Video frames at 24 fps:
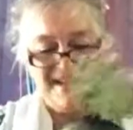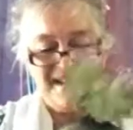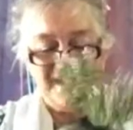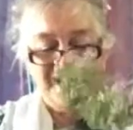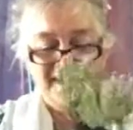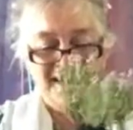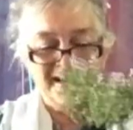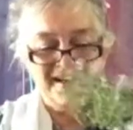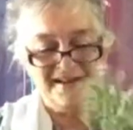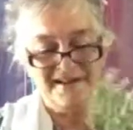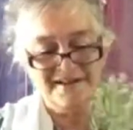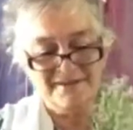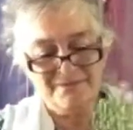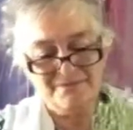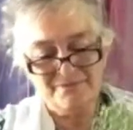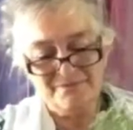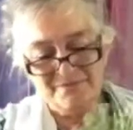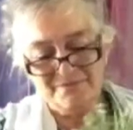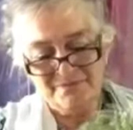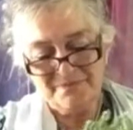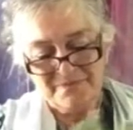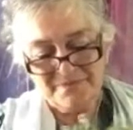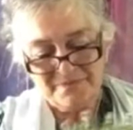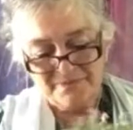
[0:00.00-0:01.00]

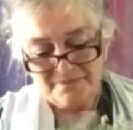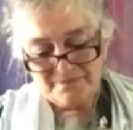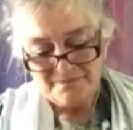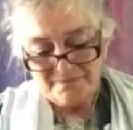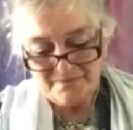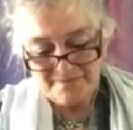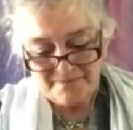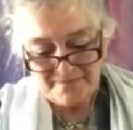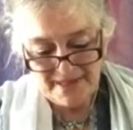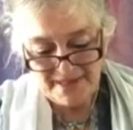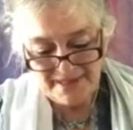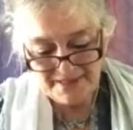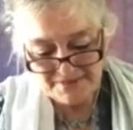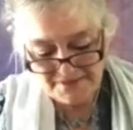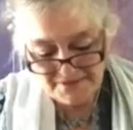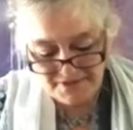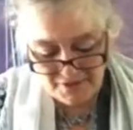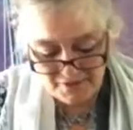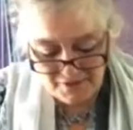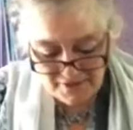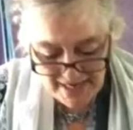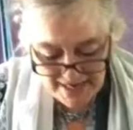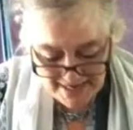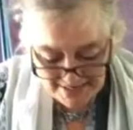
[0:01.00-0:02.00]
And so,
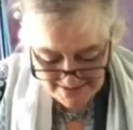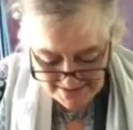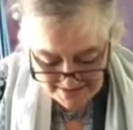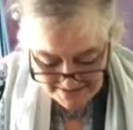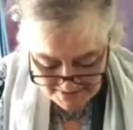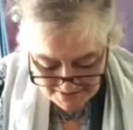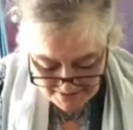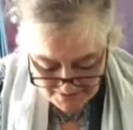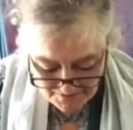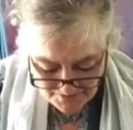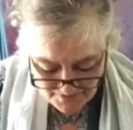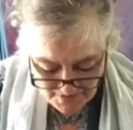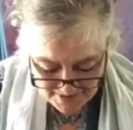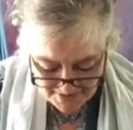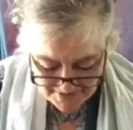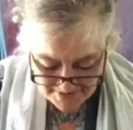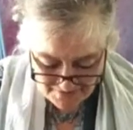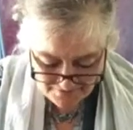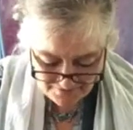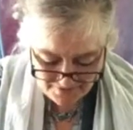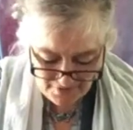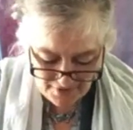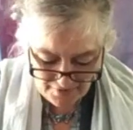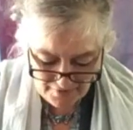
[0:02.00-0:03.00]
yes,
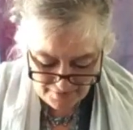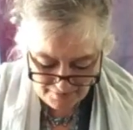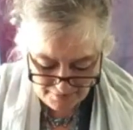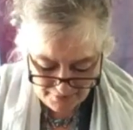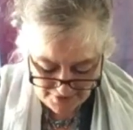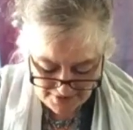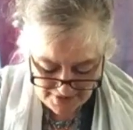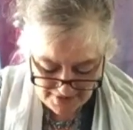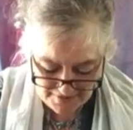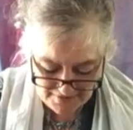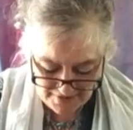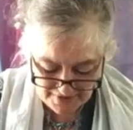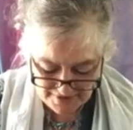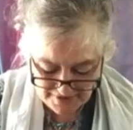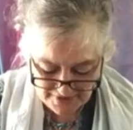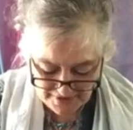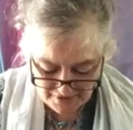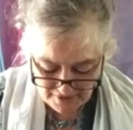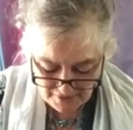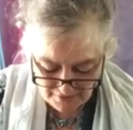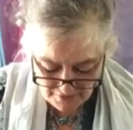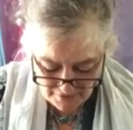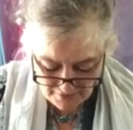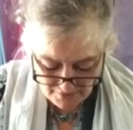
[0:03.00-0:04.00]
that's a very pretty thing to
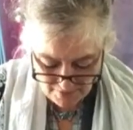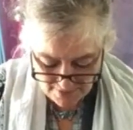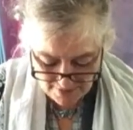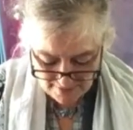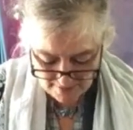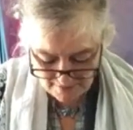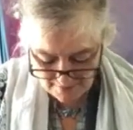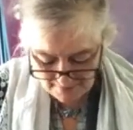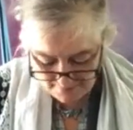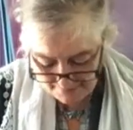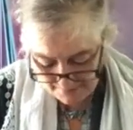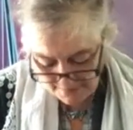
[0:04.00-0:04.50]
do as well.